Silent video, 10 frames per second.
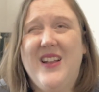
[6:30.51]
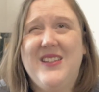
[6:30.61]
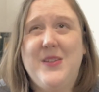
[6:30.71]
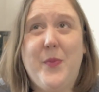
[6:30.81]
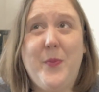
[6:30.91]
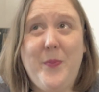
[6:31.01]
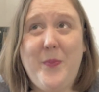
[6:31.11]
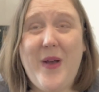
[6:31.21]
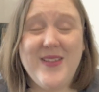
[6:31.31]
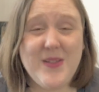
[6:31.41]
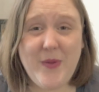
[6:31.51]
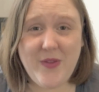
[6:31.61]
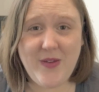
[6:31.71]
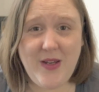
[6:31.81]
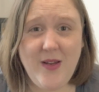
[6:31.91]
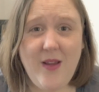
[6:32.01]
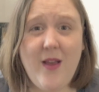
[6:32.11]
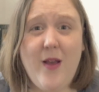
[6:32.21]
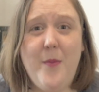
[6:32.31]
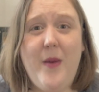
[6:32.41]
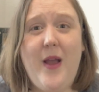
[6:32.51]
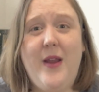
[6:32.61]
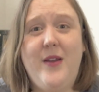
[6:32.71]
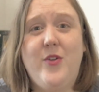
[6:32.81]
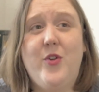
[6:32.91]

It's a possibility. I